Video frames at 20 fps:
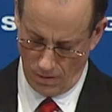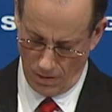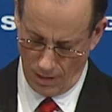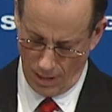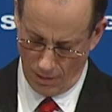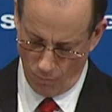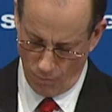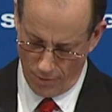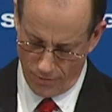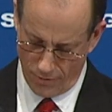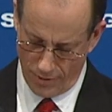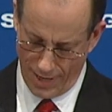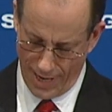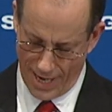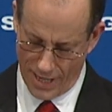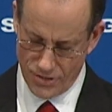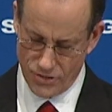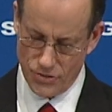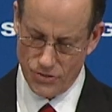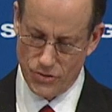And whether
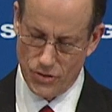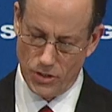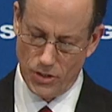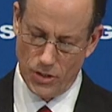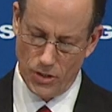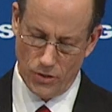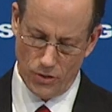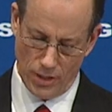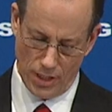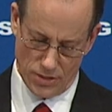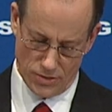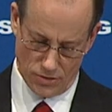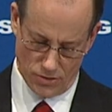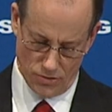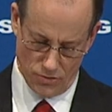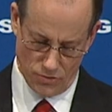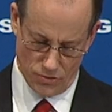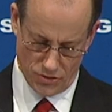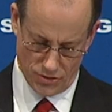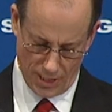national security as a
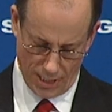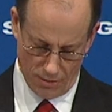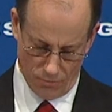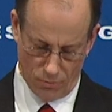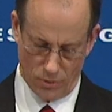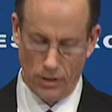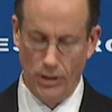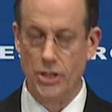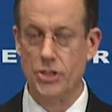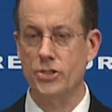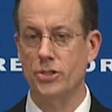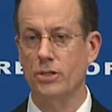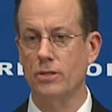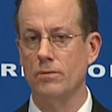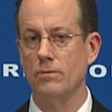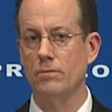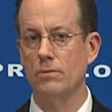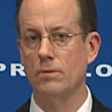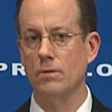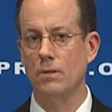new state
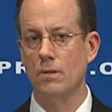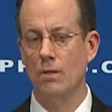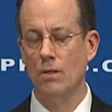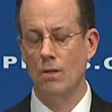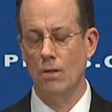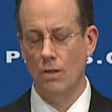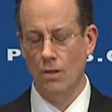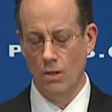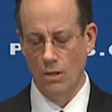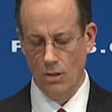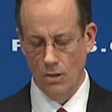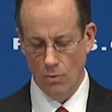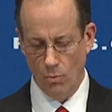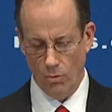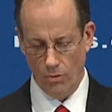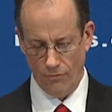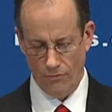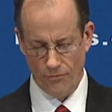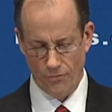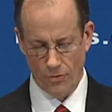religion
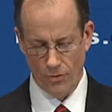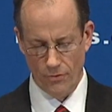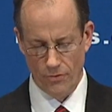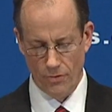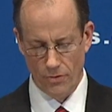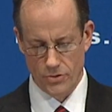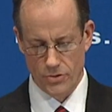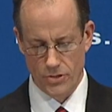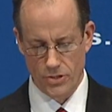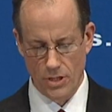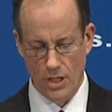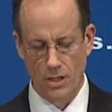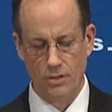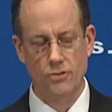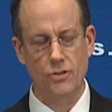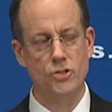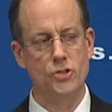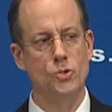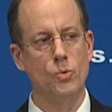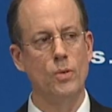will further suck
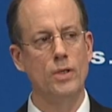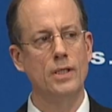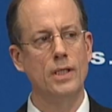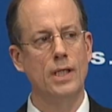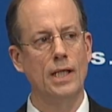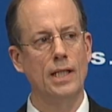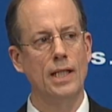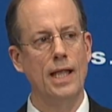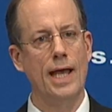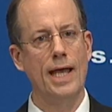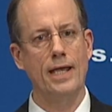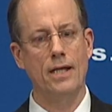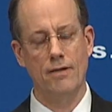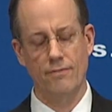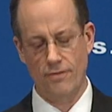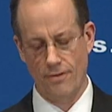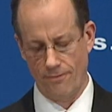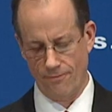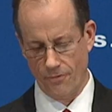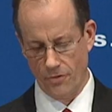the dwindling light of
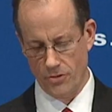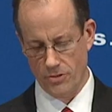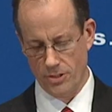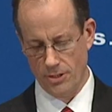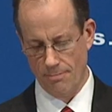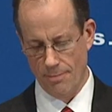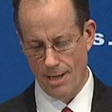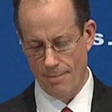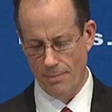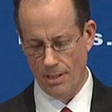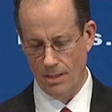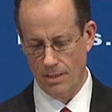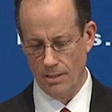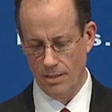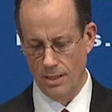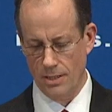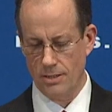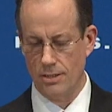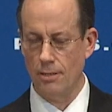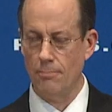the First Amendment
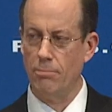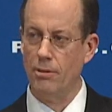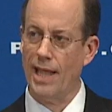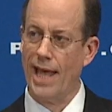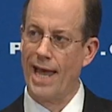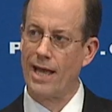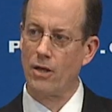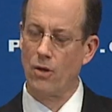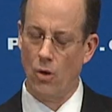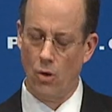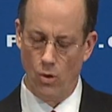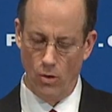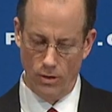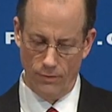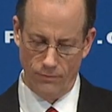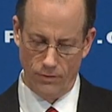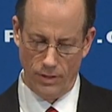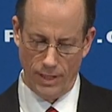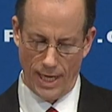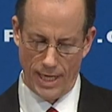into the black hole
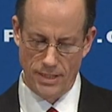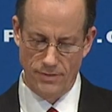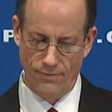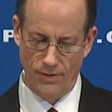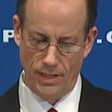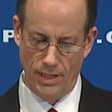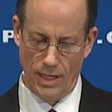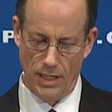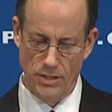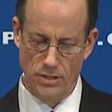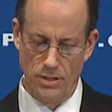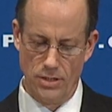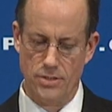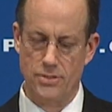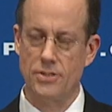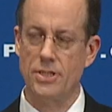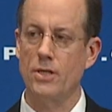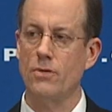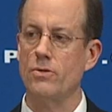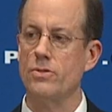of classification and
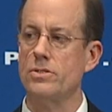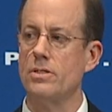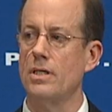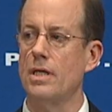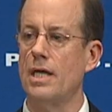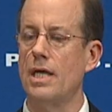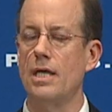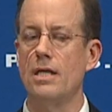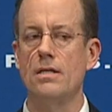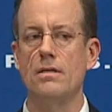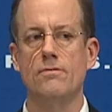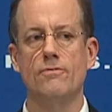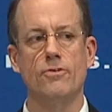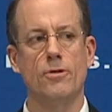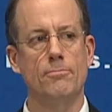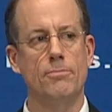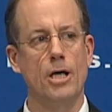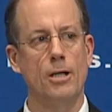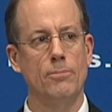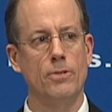secrecy hidden
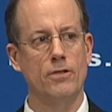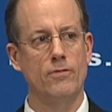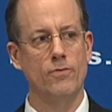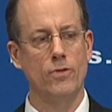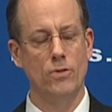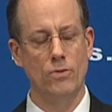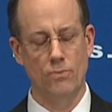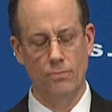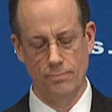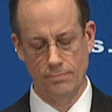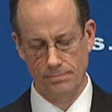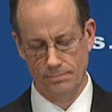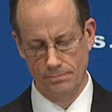from public view.